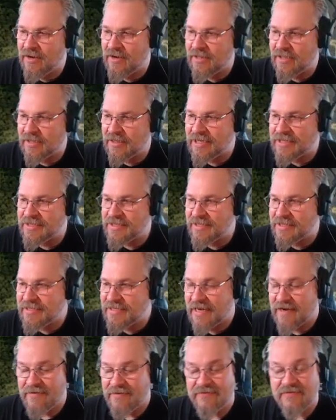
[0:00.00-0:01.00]
The less
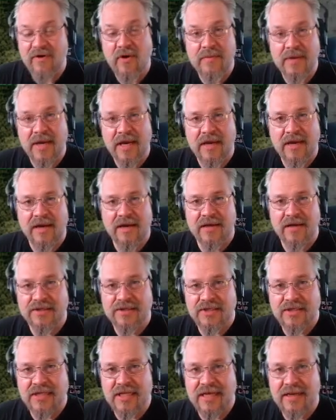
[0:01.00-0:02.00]
xenophobic
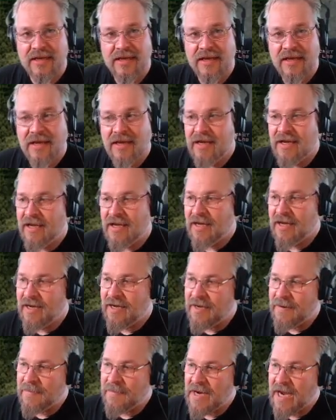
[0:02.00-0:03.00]
Slin
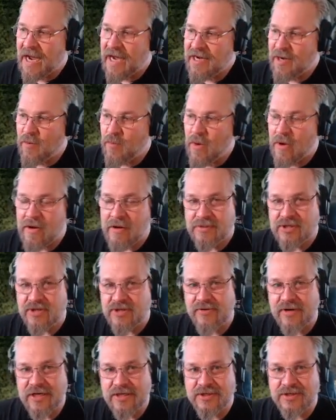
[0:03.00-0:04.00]
kind of welcome
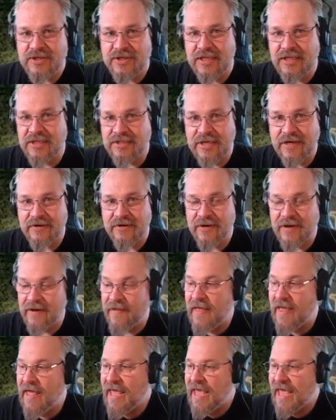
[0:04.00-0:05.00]
strangers in this area.
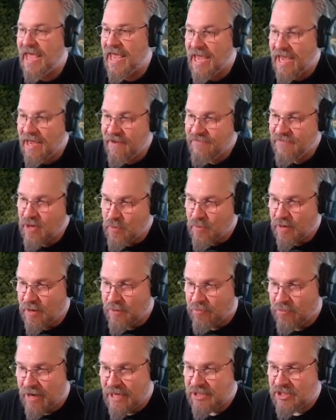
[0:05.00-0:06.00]
If you were to
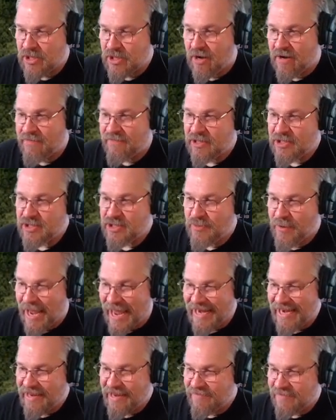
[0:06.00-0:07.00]
branch off into
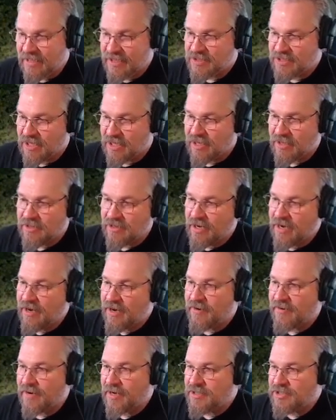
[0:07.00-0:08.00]
any of these other
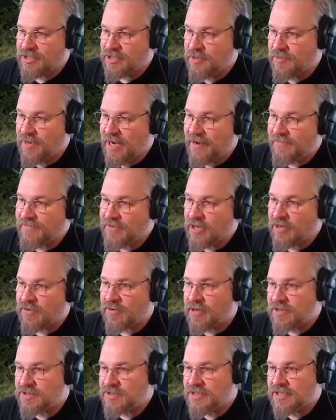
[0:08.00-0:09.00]
areas, you would have to
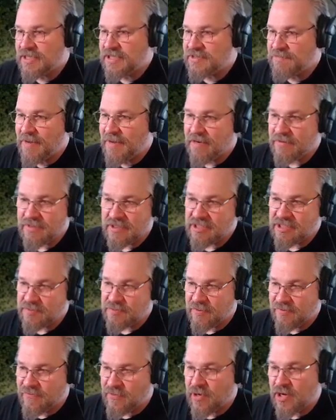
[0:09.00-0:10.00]
cross these mountains
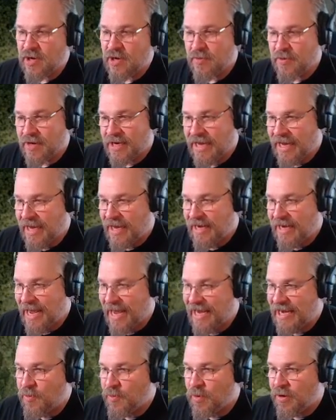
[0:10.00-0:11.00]
before you were to get
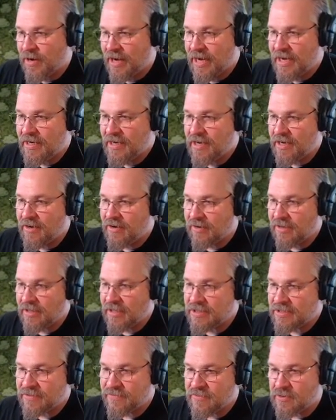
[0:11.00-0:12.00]
anywhere in here,
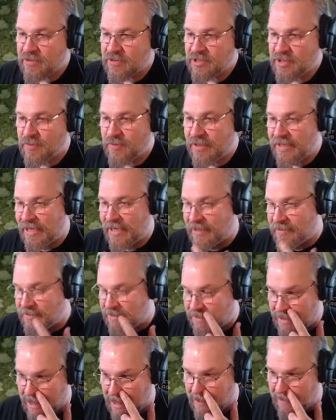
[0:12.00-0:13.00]
unless, of course, you went down
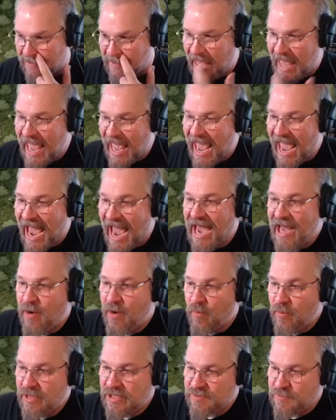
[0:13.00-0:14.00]
south, at
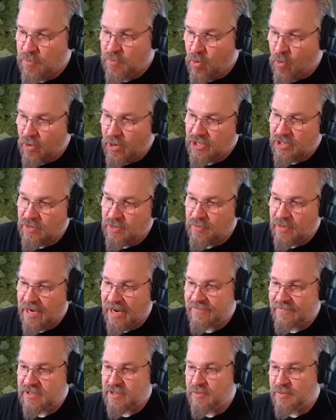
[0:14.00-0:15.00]
which point you would
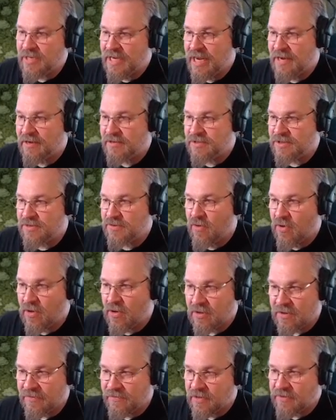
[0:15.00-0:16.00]
have to encounter
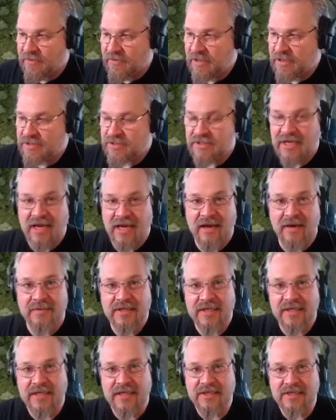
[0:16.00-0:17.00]
all of the creatures that come
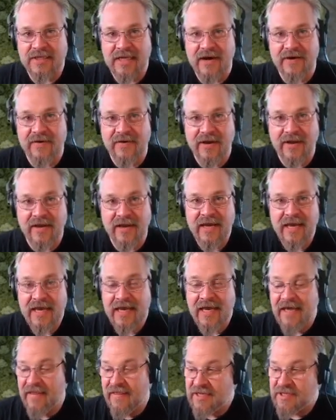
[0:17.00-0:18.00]
into this area.
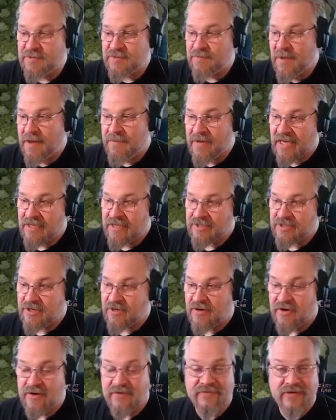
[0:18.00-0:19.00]
This may be
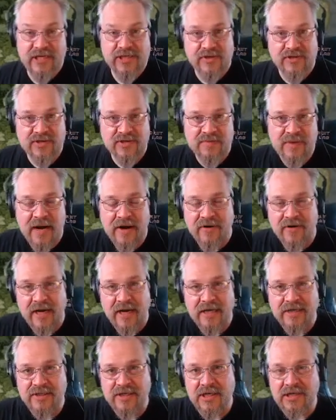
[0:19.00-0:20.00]
considered an adventurer's
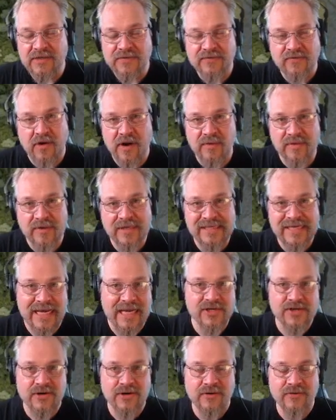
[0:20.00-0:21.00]
paradise. It is fraught with
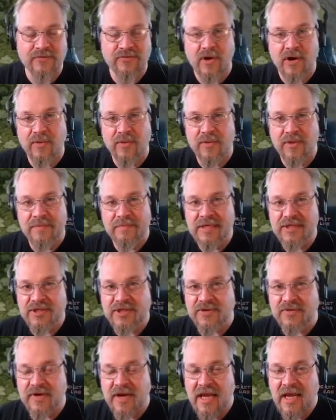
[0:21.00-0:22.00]
danger and fraught with
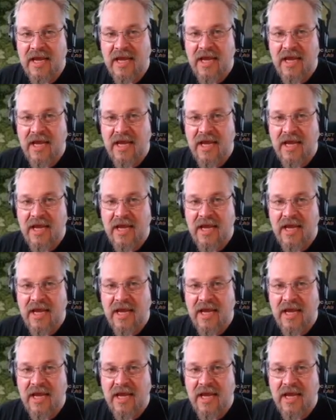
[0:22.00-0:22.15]
mystery.